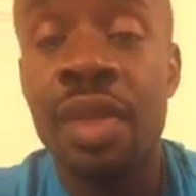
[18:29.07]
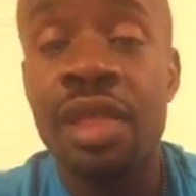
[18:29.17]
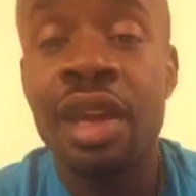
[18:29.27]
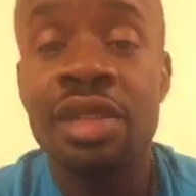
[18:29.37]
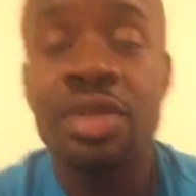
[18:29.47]

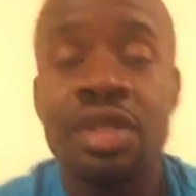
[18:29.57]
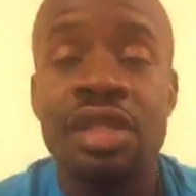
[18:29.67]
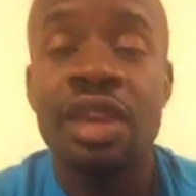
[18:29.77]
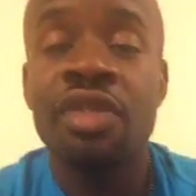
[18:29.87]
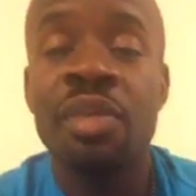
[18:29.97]
and that's
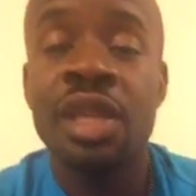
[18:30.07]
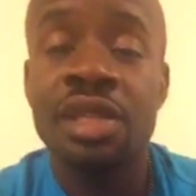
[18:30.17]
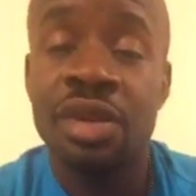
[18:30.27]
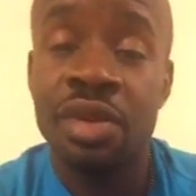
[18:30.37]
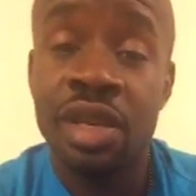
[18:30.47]
the
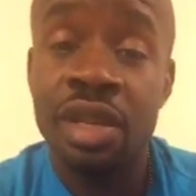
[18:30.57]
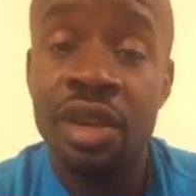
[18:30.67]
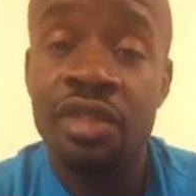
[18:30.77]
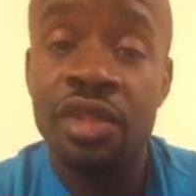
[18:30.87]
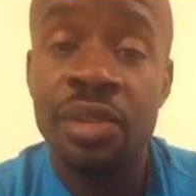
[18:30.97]
information that we're going
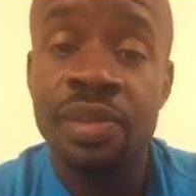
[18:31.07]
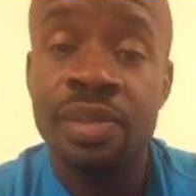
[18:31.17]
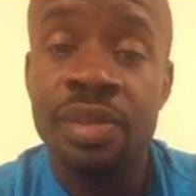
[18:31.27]
to give you.